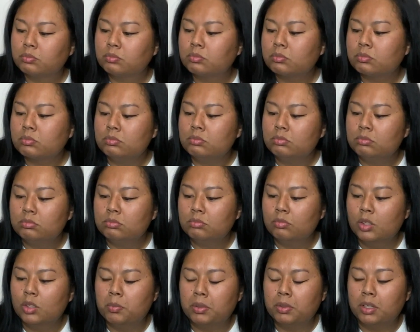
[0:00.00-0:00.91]

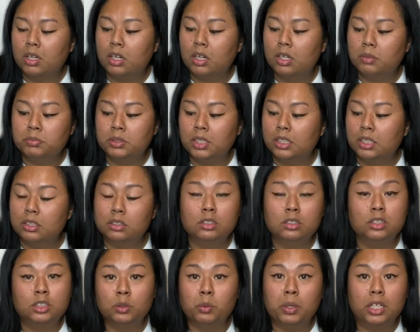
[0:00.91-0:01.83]
Oh my God, I'm like
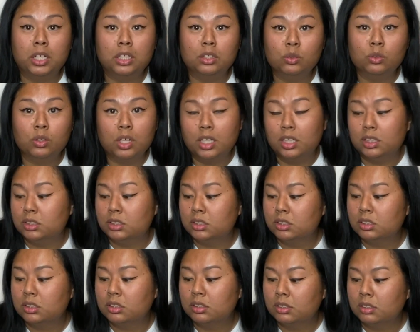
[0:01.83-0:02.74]
sweating, you guys.
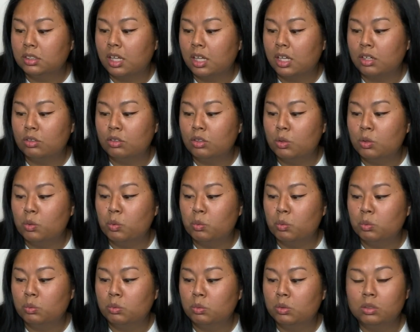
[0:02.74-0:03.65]
I don't
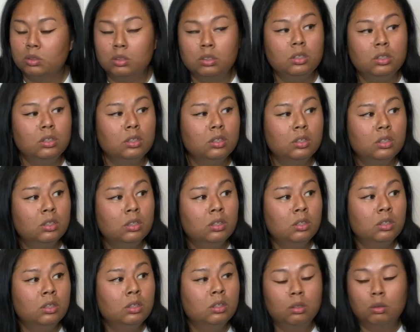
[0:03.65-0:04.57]
know
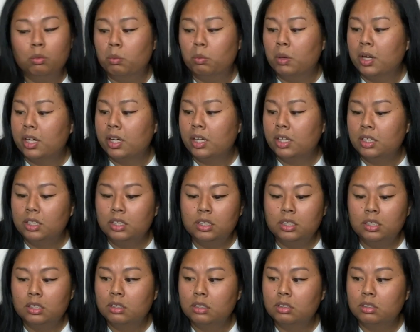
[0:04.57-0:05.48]

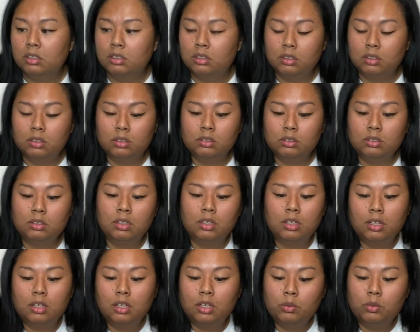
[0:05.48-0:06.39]
why
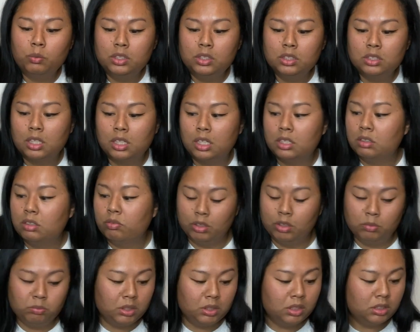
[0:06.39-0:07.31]
I would decide to
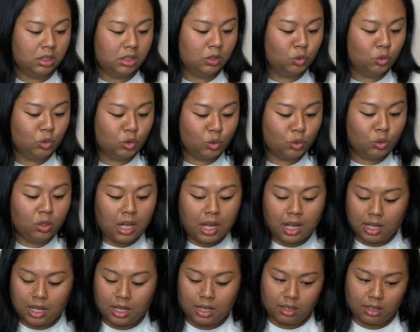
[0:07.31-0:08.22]
film this in
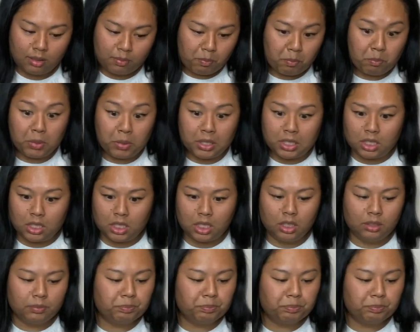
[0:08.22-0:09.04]
July, but